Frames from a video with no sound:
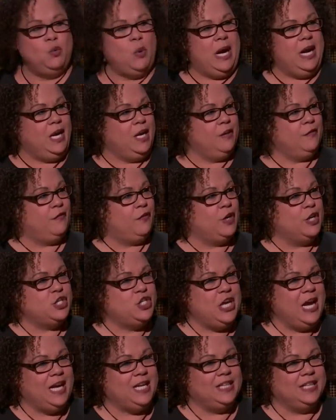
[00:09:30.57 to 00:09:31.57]
waiting for a
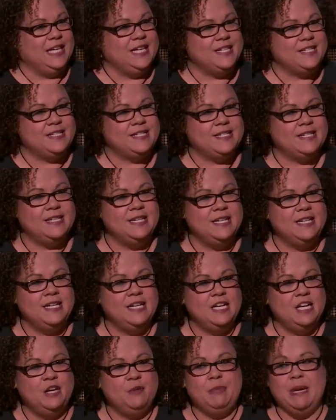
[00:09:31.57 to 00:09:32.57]
checklist.
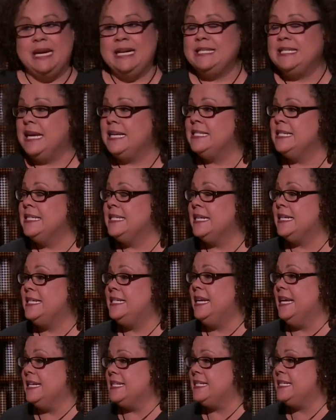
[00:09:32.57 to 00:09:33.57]
But it doesn't
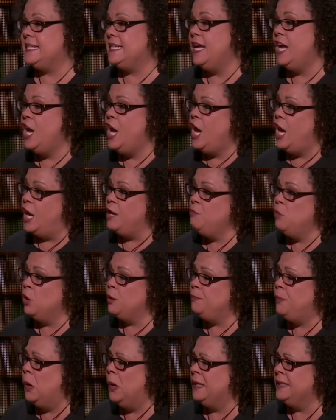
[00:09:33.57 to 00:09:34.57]
exist. And more
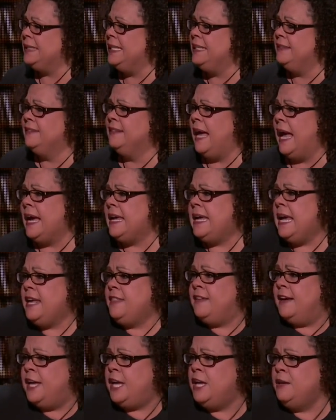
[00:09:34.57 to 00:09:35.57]
importantly, lacking
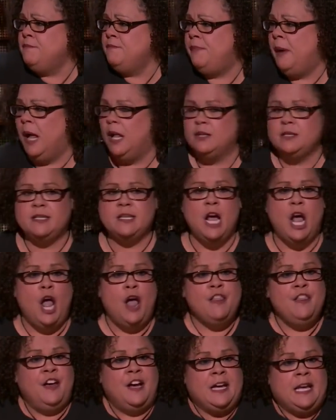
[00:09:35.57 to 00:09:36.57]
the impulse,
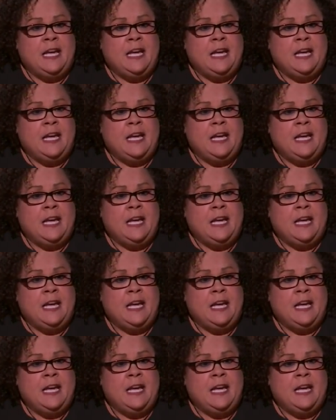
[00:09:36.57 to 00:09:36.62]
the